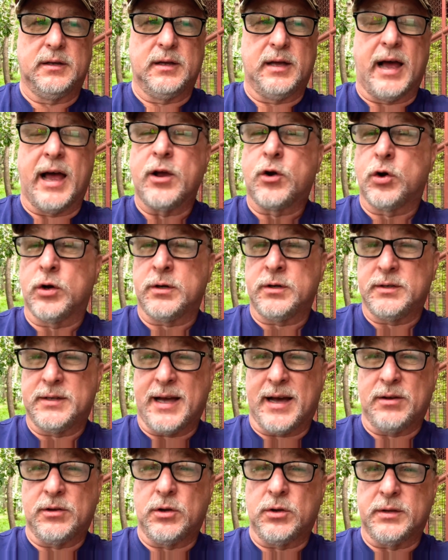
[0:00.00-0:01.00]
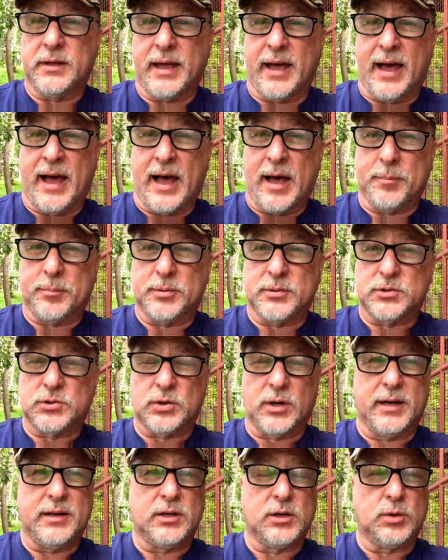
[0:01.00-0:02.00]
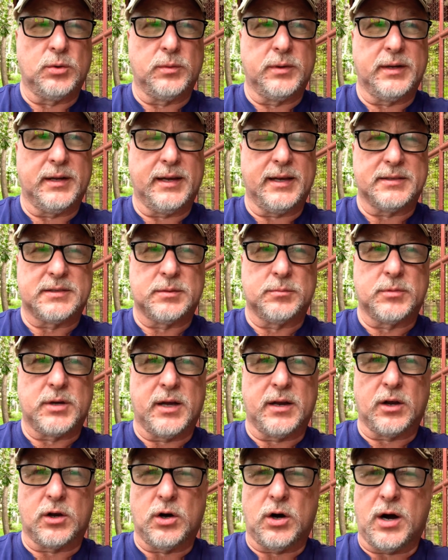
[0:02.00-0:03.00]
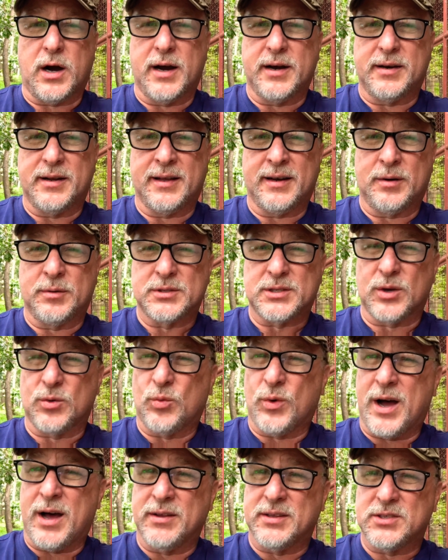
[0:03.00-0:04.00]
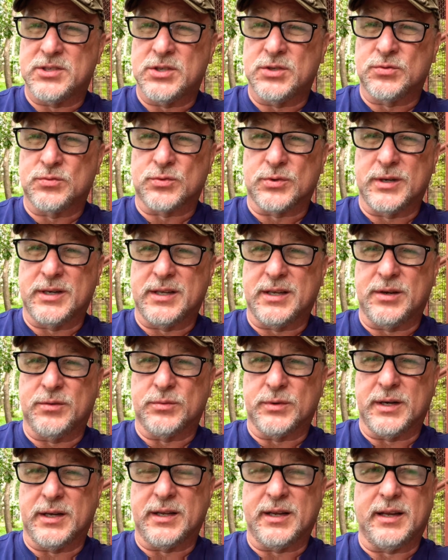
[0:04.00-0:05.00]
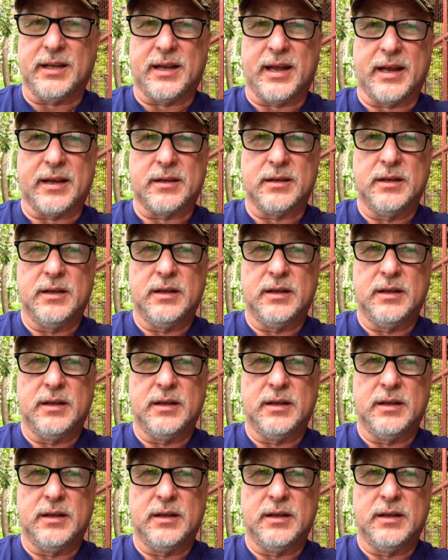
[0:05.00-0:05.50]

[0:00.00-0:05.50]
I couldn't download the app, so I had to go in and get some kind of card. And I was like, wow, this is really, really like